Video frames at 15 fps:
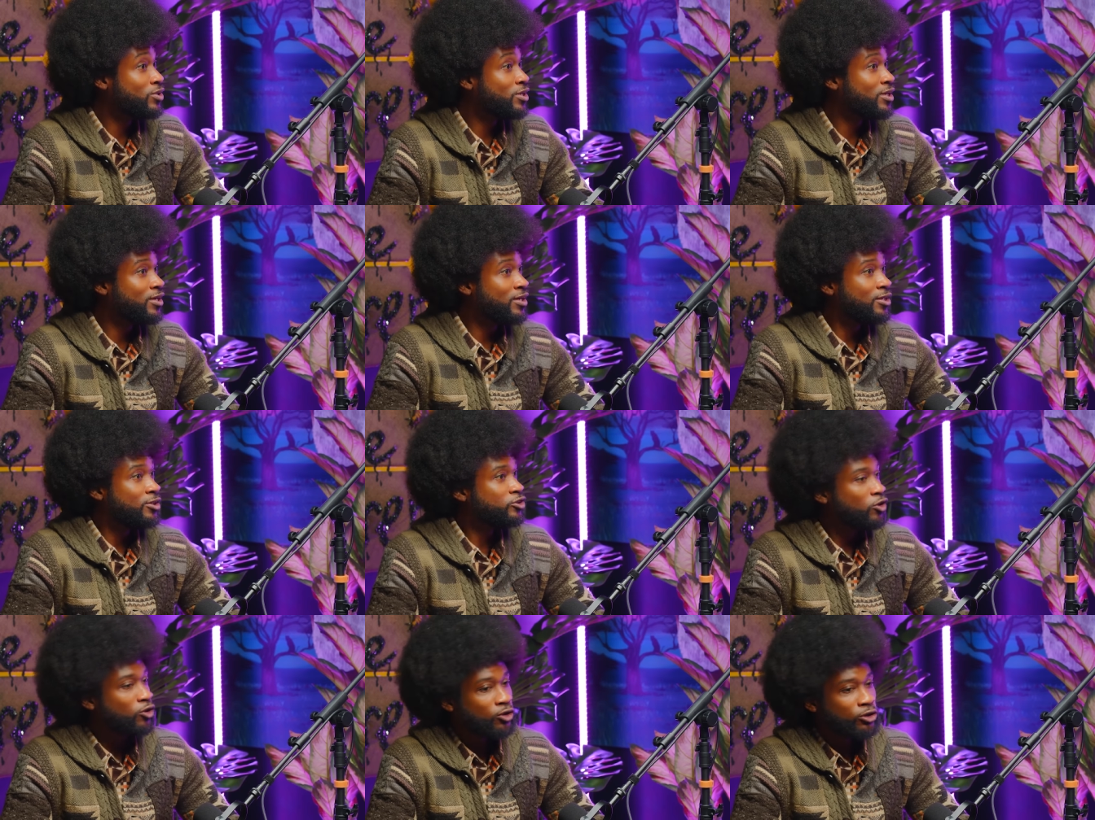Yeah.
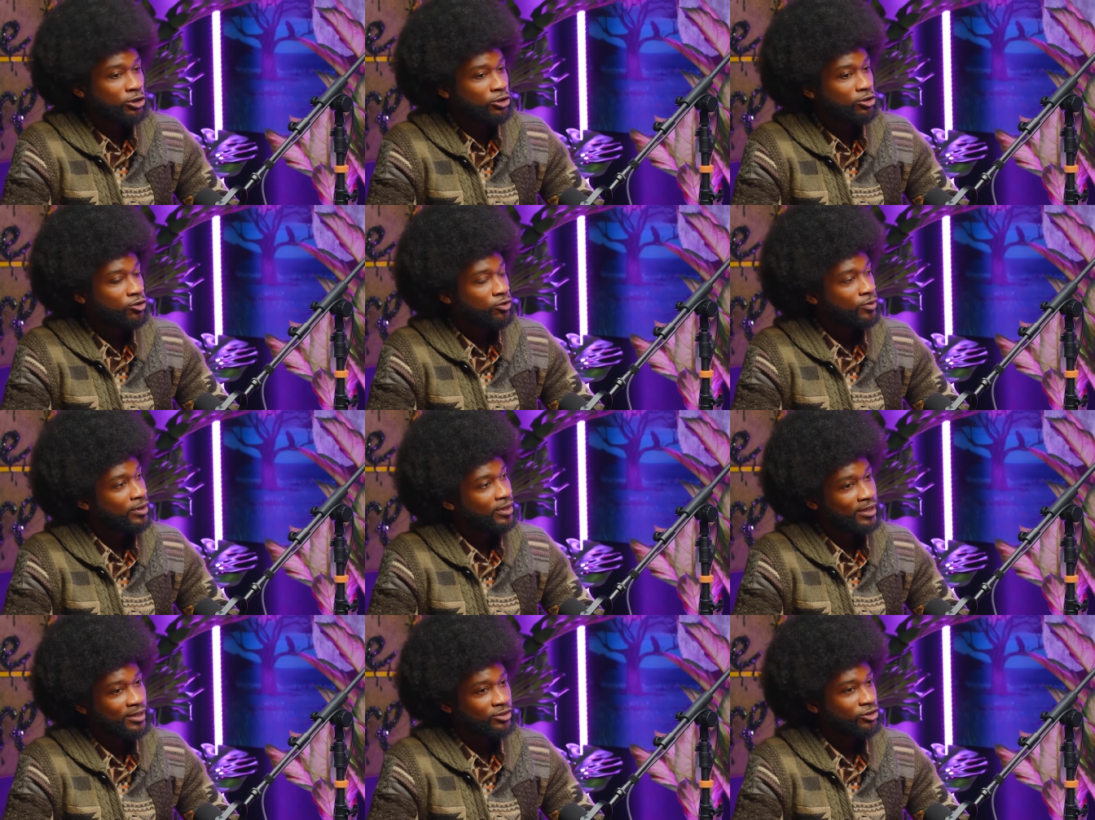So all you're
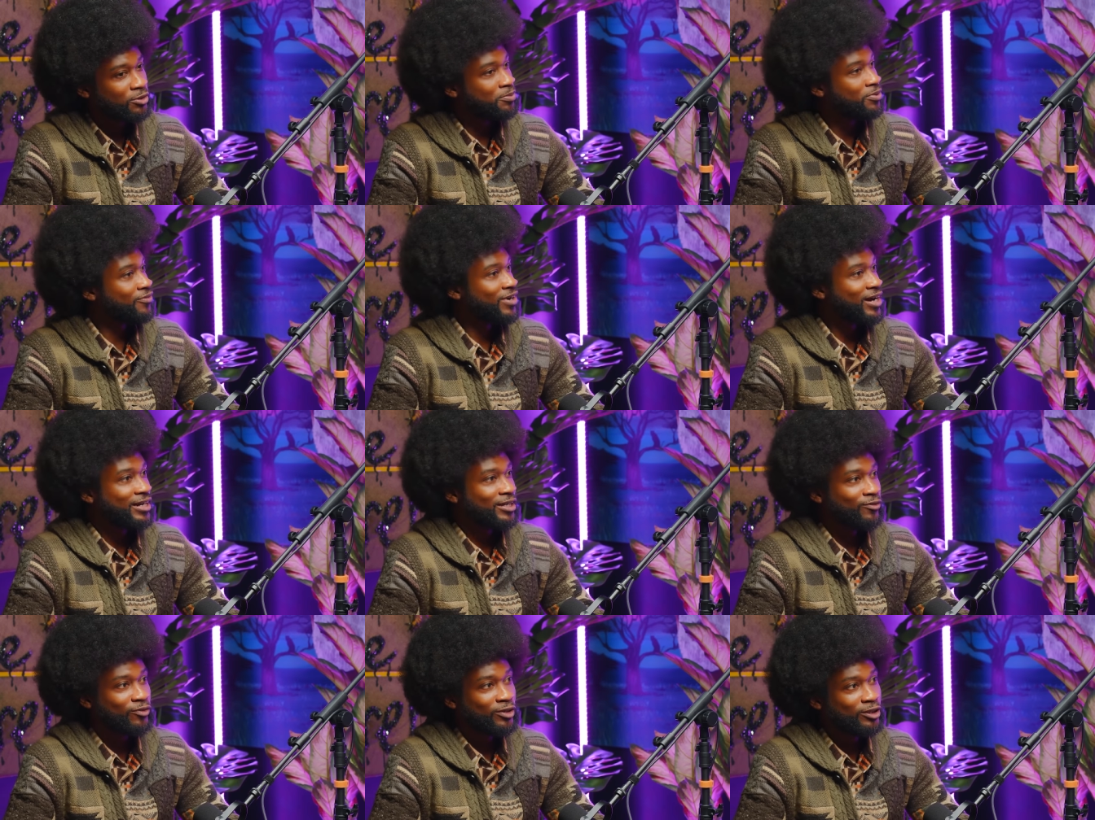doing is you're
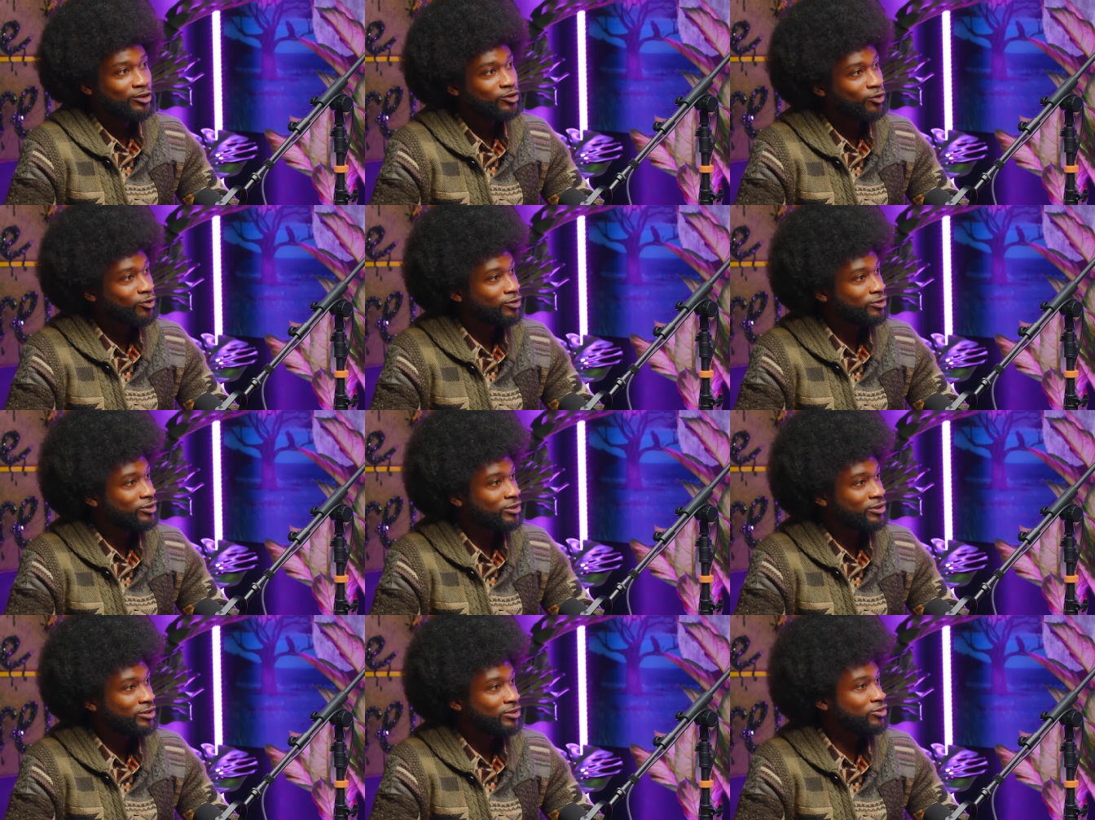providing
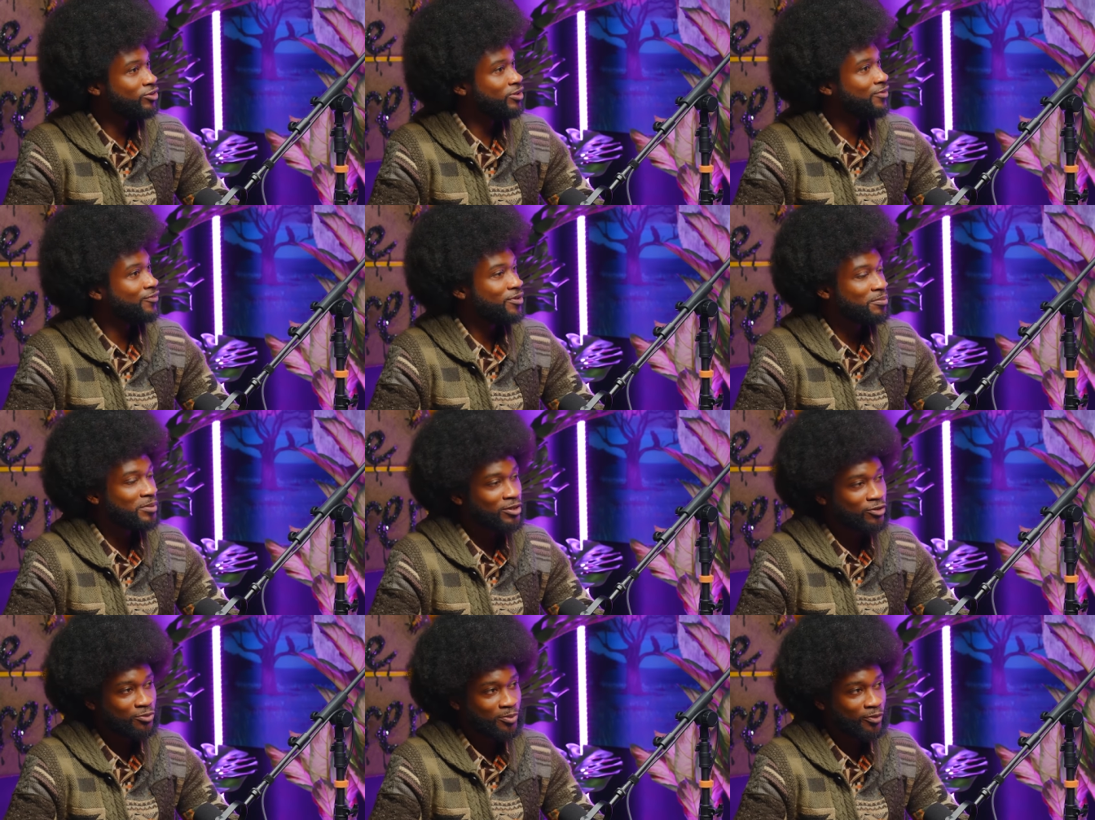resources, you're giving them
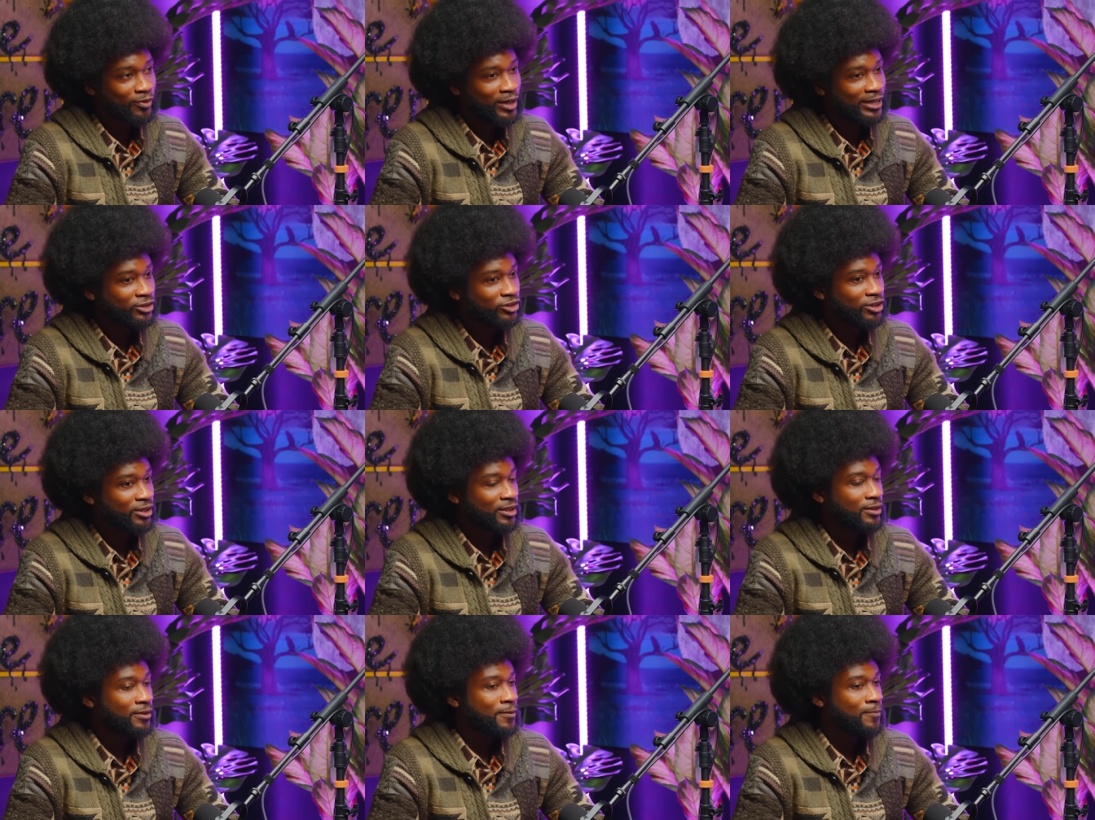
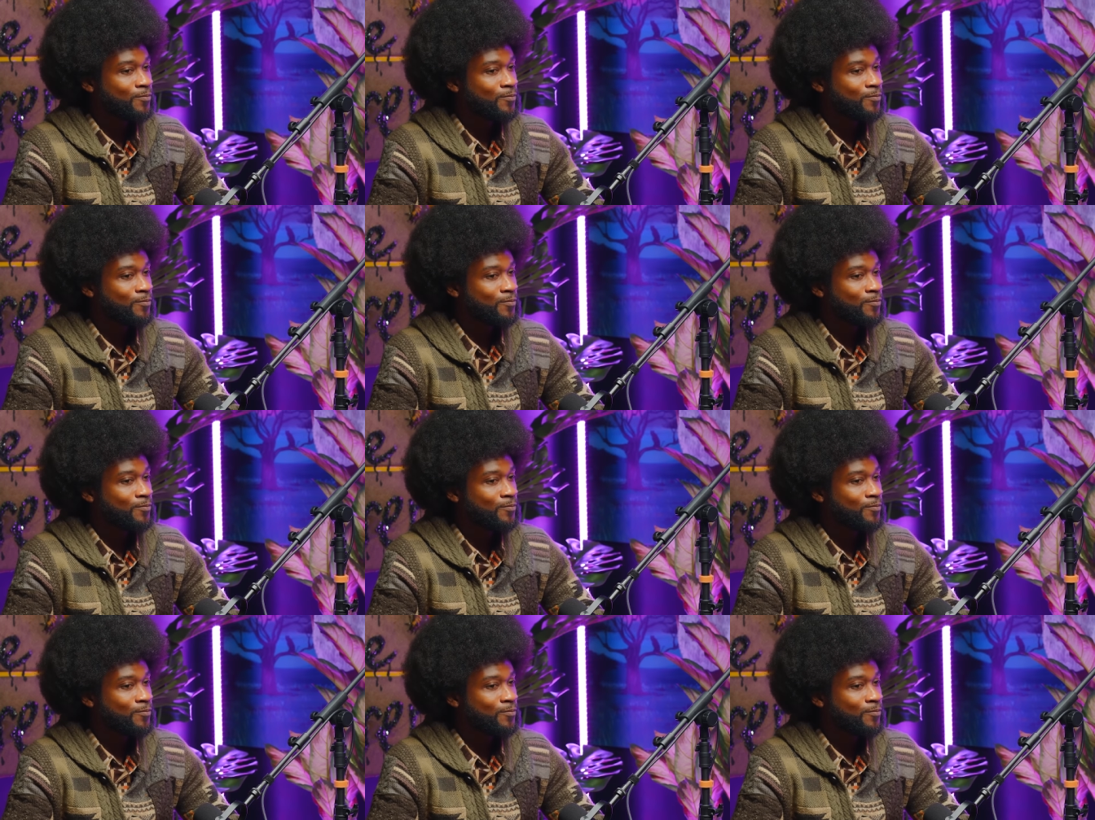inspiration,